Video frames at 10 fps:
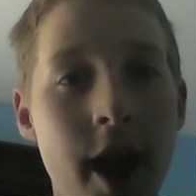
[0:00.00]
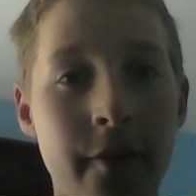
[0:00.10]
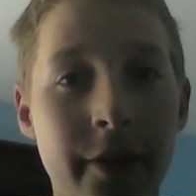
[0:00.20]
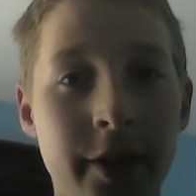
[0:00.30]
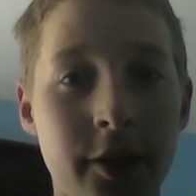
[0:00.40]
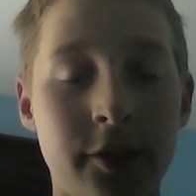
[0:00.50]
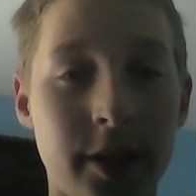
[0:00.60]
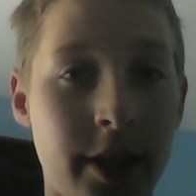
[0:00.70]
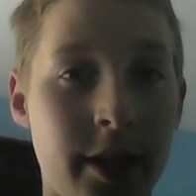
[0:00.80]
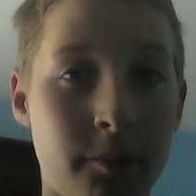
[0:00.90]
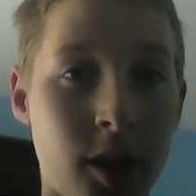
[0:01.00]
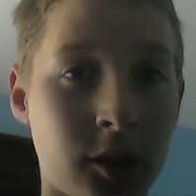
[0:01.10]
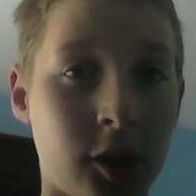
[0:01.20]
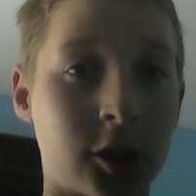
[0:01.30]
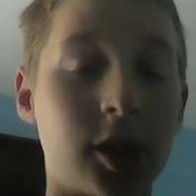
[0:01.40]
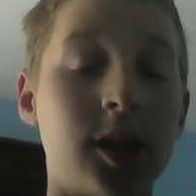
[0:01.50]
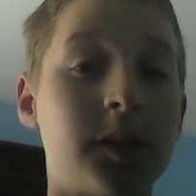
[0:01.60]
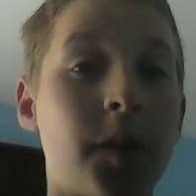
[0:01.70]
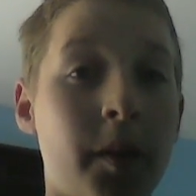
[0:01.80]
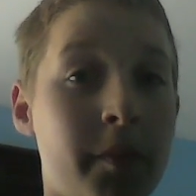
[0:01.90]
Everything you see in the montage
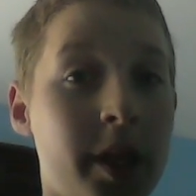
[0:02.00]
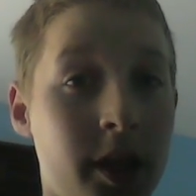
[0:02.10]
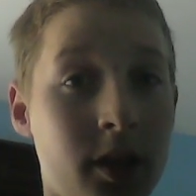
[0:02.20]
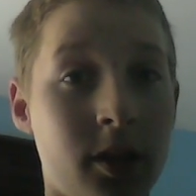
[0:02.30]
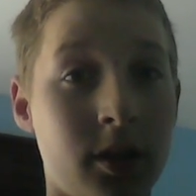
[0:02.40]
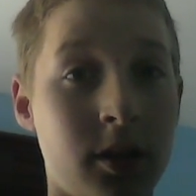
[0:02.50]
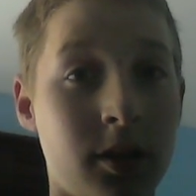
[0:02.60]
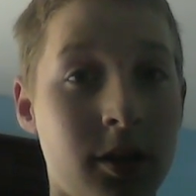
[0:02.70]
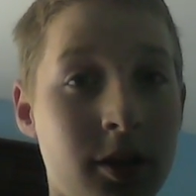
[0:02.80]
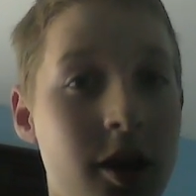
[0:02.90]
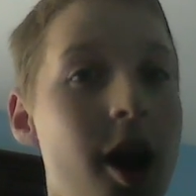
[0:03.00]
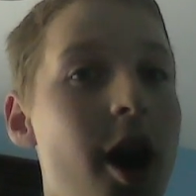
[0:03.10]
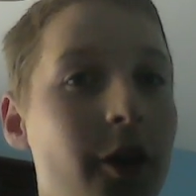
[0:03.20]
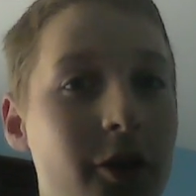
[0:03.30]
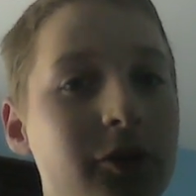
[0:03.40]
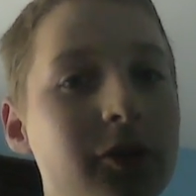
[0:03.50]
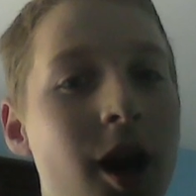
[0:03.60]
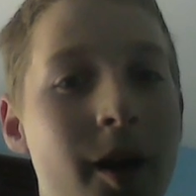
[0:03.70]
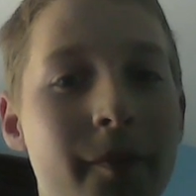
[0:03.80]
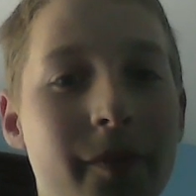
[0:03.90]
is by me. Although, uh,
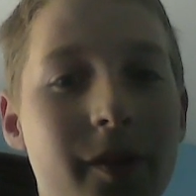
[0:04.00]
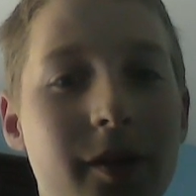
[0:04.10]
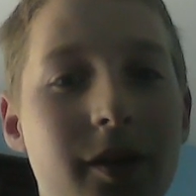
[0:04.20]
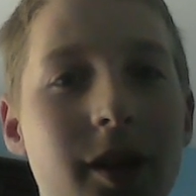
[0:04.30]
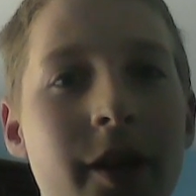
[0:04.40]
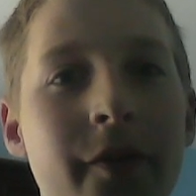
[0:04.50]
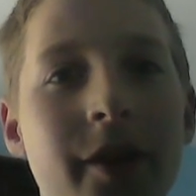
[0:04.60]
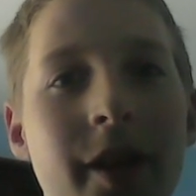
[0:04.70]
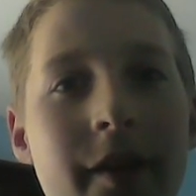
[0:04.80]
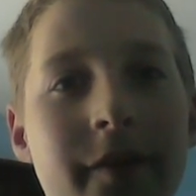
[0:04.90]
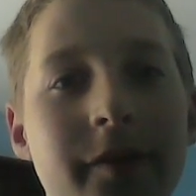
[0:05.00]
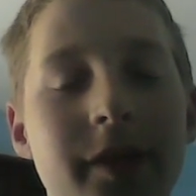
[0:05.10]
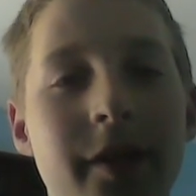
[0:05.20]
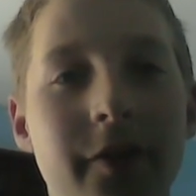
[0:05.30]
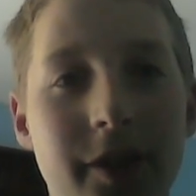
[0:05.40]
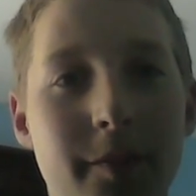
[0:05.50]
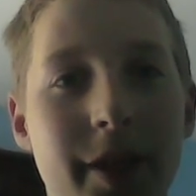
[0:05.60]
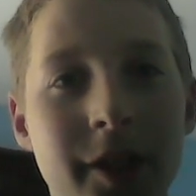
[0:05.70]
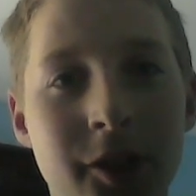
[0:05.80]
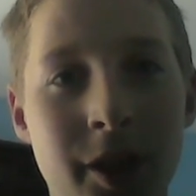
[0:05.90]
um, if you have, if you see
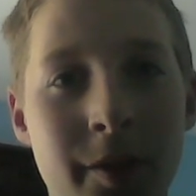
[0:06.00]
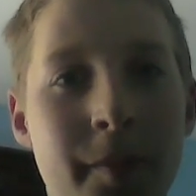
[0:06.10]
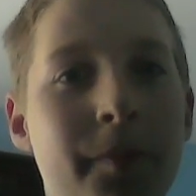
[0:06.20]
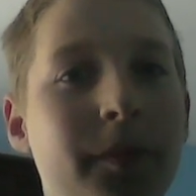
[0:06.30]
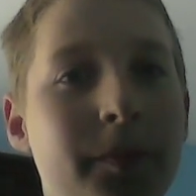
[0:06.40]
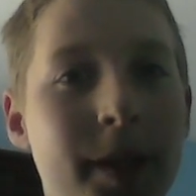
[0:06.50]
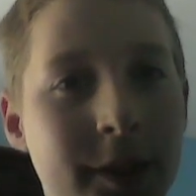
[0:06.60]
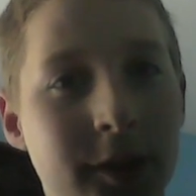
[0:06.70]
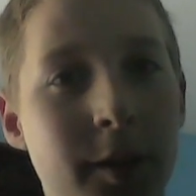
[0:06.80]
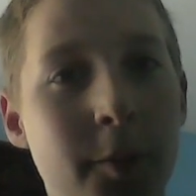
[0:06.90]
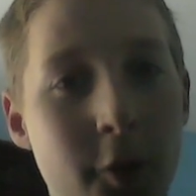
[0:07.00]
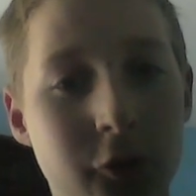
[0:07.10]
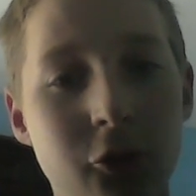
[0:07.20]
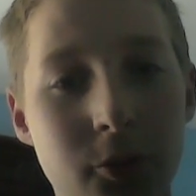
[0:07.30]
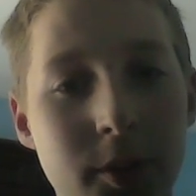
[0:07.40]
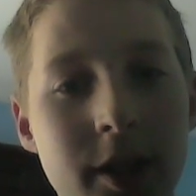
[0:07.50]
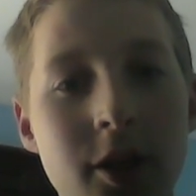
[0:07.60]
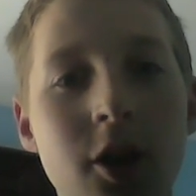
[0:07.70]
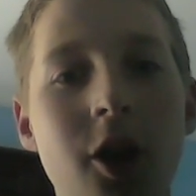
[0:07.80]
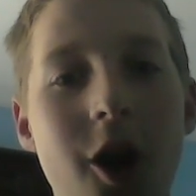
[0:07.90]
my Instagram, the pics I post normally
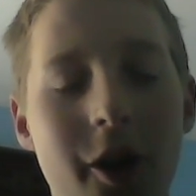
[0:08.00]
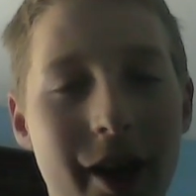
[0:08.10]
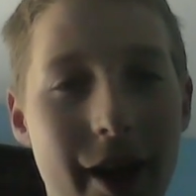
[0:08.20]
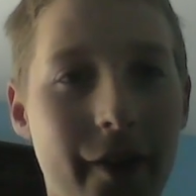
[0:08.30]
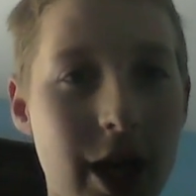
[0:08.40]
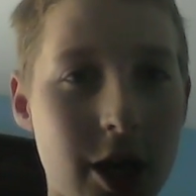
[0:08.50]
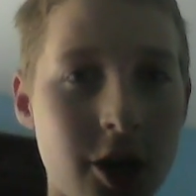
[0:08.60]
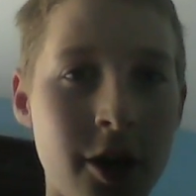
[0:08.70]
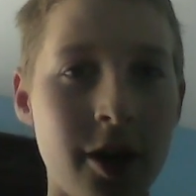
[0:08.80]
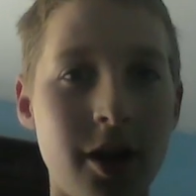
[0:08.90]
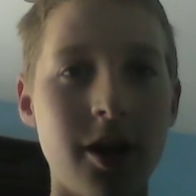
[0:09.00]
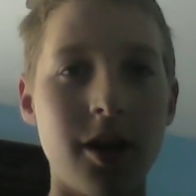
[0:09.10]
are not that good.